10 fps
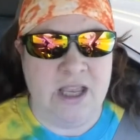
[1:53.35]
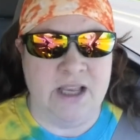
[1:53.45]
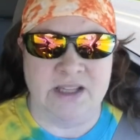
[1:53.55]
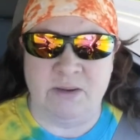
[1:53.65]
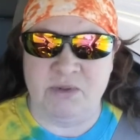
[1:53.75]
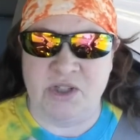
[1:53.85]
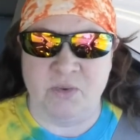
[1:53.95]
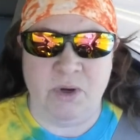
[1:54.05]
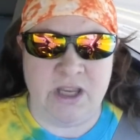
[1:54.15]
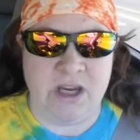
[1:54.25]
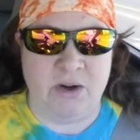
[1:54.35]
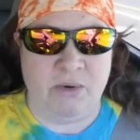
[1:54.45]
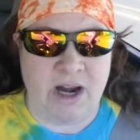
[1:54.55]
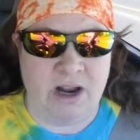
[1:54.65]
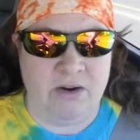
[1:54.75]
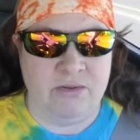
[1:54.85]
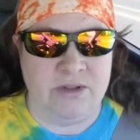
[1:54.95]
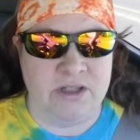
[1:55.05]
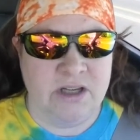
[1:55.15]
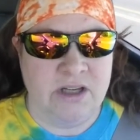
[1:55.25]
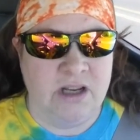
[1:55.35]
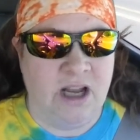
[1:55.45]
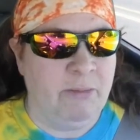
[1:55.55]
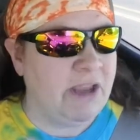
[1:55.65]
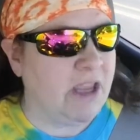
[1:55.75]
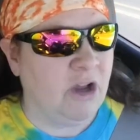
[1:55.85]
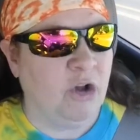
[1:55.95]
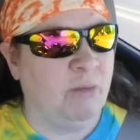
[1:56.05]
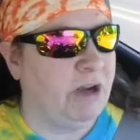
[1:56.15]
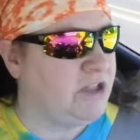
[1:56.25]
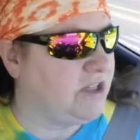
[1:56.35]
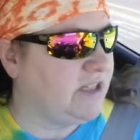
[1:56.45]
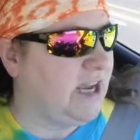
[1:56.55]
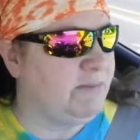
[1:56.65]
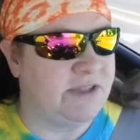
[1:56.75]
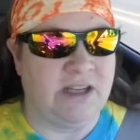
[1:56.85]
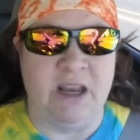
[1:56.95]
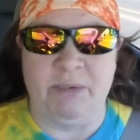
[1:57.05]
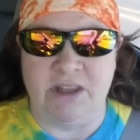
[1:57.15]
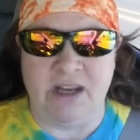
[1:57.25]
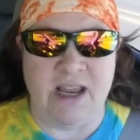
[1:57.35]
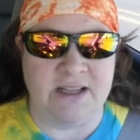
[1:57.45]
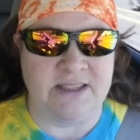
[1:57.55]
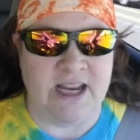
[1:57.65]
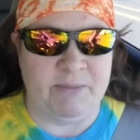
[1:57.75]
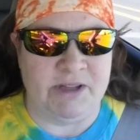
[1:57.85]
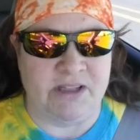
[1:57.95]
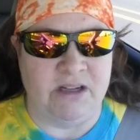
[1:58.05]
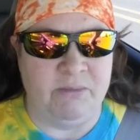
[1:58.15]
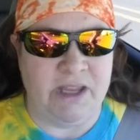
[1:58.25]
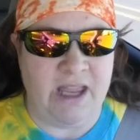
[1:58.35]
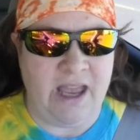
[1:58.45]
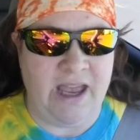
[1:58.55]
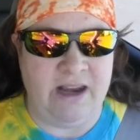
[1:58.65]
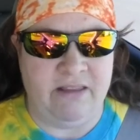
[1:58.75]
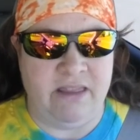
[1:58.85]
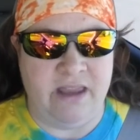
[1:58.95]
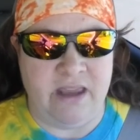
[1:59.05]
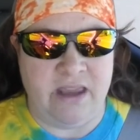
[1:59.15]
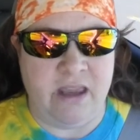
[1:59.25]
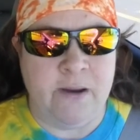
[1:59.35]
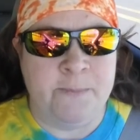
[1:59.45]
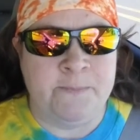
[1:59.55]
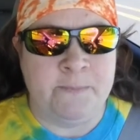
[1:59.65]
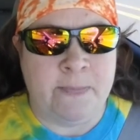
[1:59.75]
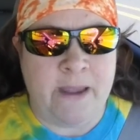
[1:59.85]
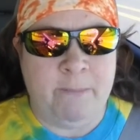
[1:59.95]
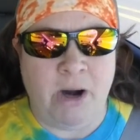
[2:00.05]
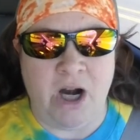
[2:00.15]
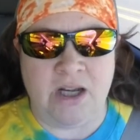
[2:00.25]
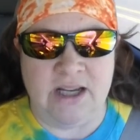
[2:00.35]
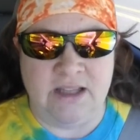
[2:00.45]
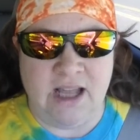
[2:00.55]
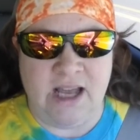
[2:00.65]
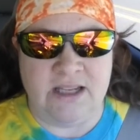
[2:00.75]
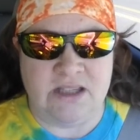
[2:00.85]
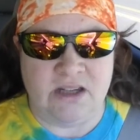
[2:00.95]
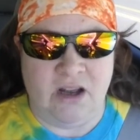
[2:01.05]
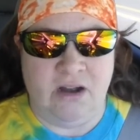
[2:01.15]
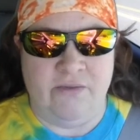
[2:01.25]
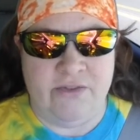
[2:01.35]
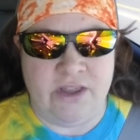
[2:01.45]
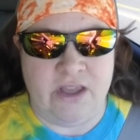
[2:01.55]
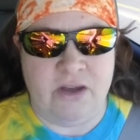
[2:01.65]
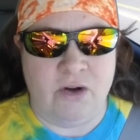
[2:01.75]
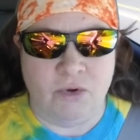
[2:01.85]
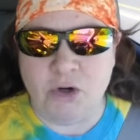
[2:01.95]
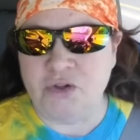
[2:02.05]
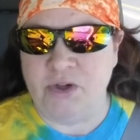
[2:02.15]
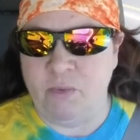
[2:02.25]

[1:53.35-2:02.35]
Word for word: is I'm swinging around I'm making a whole bunch of stops today, but the next stop is going to be at the parking lot of the grocery